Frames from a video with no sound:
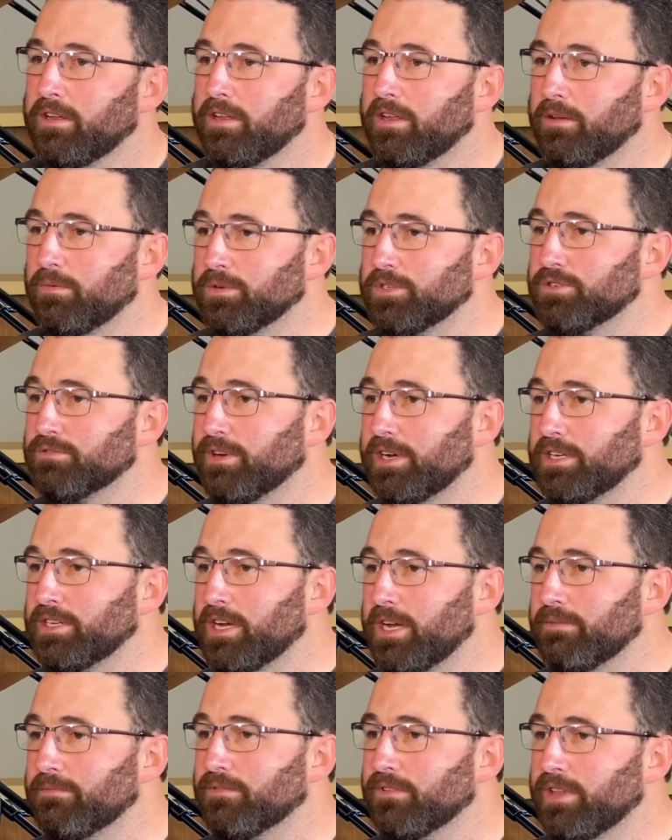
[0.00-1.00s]
it was the right
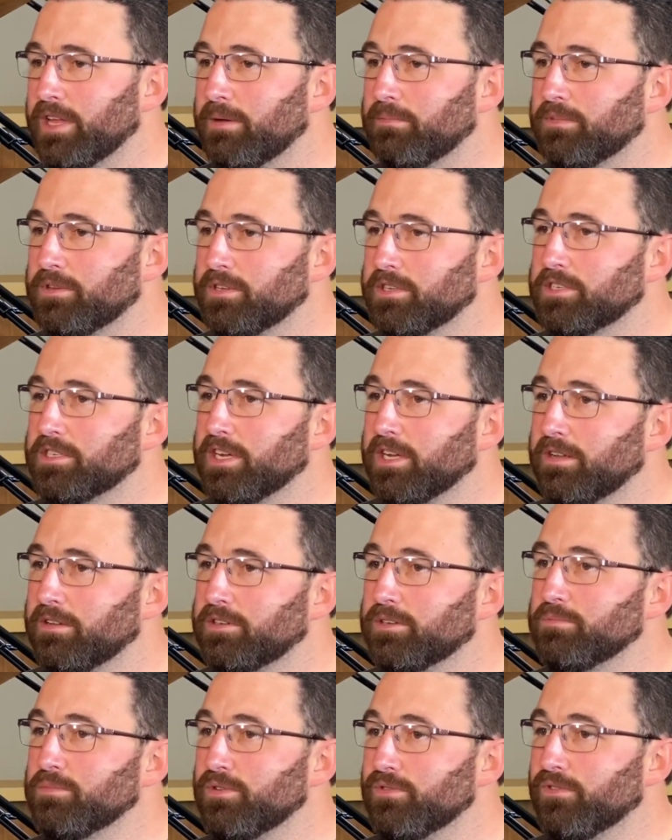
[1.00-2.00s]
time for them to sell,
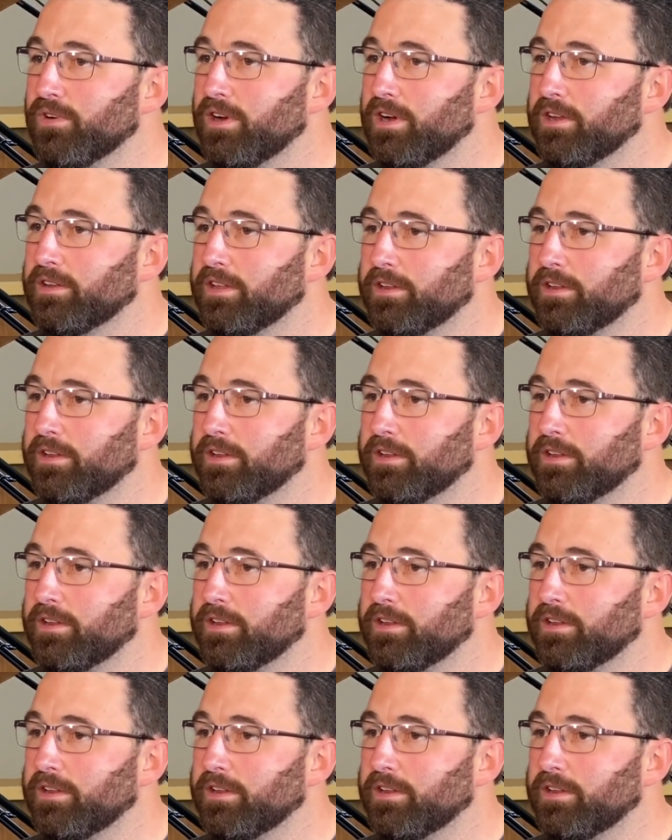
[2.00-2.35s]
to move on.